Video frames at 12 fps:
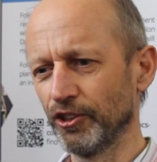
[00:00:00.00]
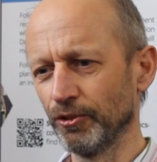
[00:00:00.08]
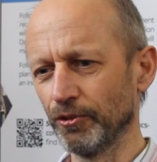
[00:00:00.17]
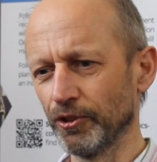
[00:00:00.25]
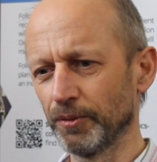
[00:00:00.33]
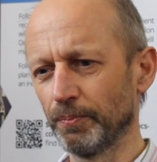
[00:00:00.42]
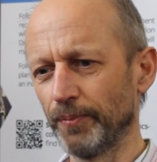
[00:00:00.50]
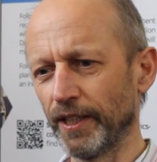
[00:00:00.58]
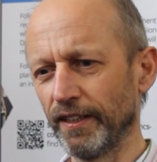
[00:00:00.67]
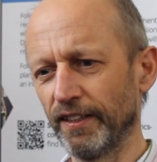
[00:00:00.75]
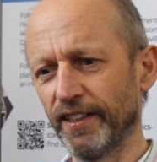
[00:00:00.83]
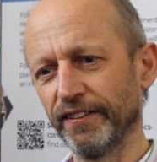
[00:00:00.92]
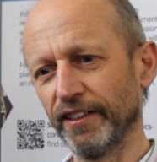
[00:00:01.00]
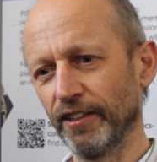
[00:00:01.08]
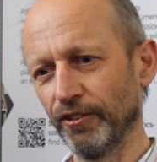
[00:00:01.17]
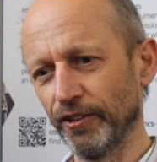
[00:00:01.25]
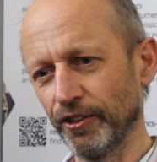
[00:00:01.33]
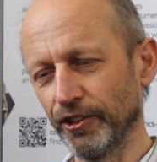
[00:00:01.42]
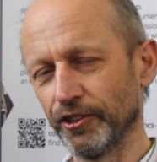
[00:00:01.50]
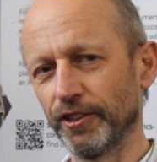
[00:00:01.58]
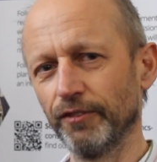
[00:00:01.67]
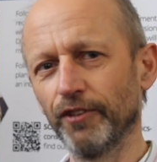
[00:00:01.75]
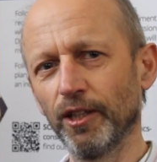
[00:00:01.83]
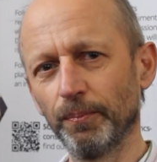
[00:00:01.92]
to us by landowners,
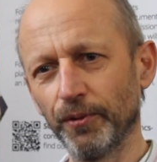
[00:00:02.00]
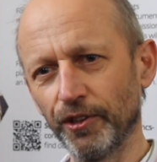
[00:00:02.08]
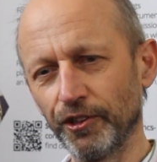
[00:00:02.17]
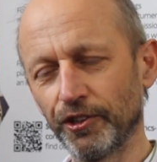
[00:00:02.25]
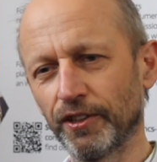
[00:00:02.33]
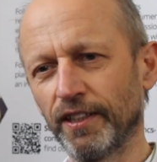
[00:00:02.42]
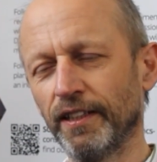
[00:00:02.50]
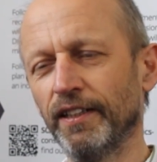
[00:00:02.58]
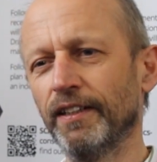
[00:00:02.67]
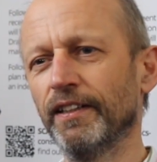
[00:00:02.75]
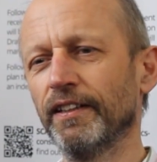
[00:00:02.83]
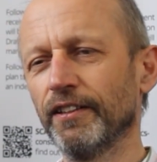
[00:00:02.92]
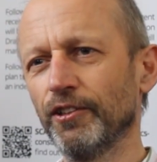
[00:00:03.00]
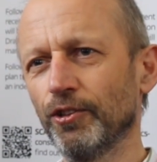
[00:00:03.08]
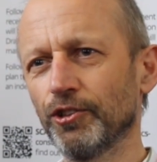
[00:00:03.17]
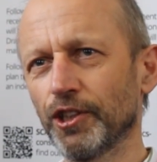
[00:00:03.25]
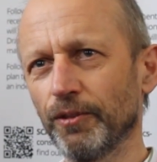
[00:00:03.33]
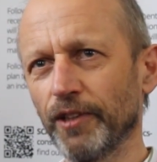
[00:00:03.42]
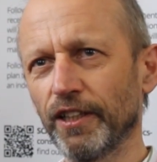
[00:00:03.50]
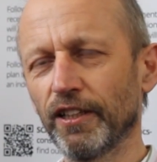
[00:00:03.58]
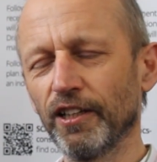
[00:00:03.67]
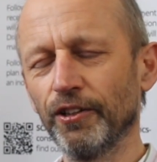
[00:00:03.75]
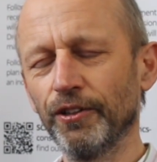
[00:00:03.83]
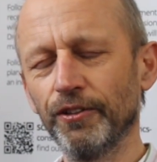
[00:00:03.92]
developers. They also
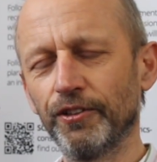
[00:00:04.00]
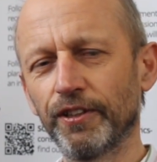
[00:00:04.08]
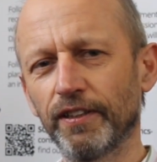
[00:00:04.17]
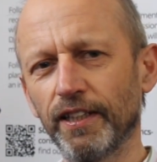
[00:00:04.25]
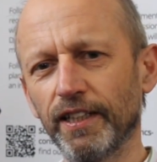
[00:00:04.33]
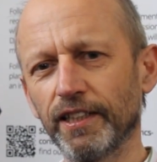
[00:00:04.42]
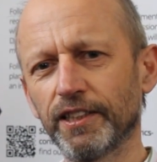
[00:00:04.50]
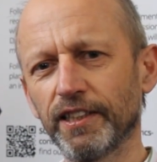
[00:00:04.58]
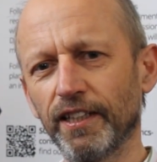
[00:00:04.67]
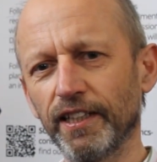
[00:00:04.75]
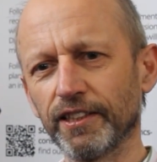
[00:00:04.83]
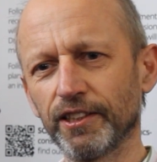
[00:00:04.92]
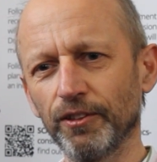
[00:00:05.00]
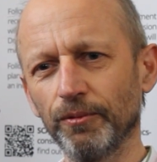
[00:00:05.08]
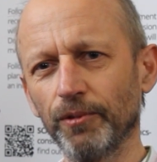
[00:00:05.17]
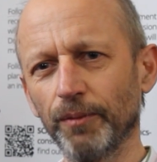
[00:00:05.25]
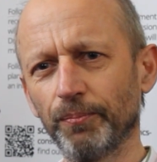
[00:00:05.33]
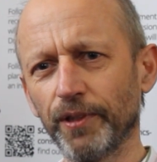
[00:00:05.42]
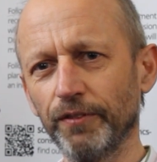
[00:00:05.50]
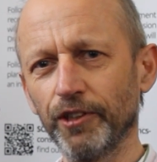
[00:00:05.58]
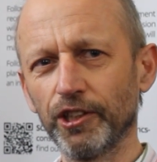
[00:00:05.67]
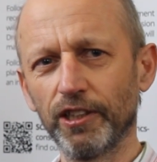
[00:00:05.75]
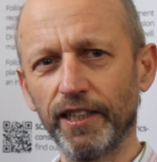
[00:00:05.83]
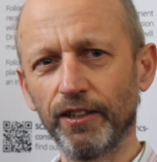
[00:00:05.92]
include sites that were
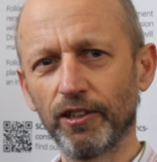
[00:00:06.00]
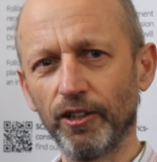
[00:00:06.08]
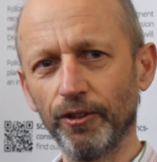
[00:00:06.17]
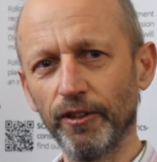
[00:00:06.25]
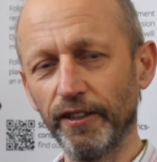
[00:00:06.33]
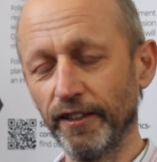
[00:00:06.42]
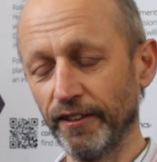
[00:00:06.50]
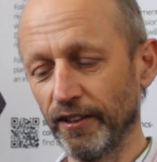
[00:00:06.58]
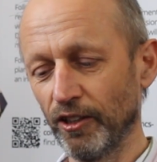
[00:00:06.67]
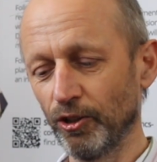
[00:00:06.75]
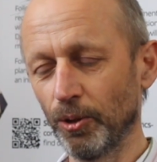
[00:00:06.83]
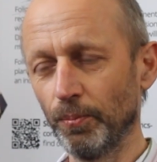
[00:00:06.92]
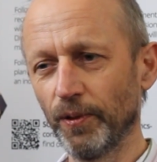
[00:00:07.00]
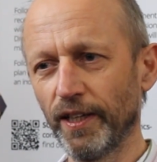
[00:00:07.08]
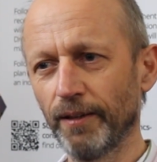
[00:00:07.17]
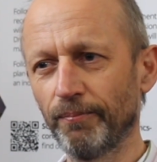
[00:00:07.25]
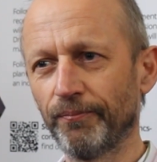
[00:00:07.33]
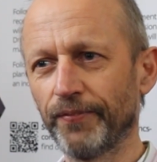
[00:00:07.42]
previously included in the local plan.